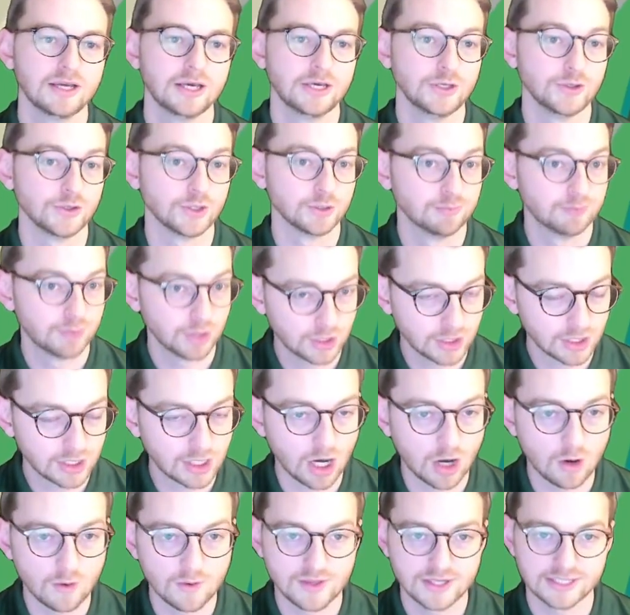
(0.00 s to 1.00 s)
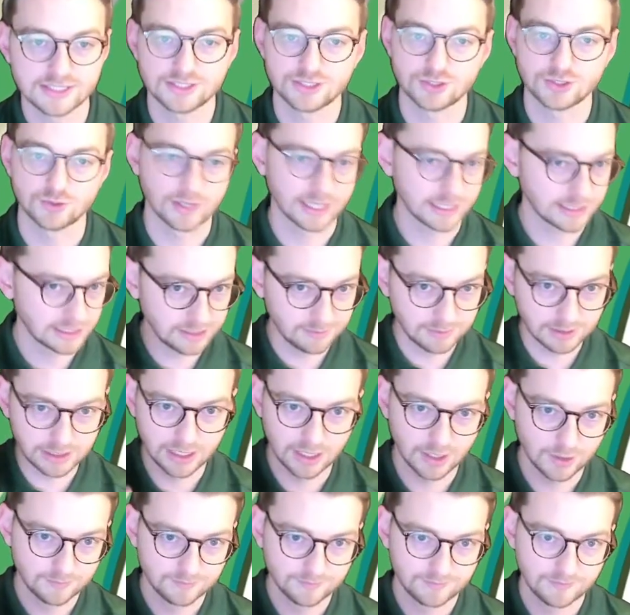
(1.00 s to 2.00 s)
You can book a call with us directly
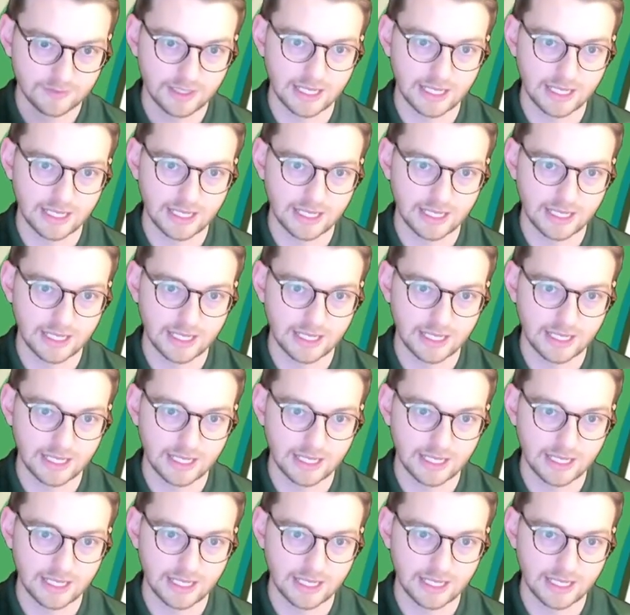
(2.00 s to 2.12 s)
below,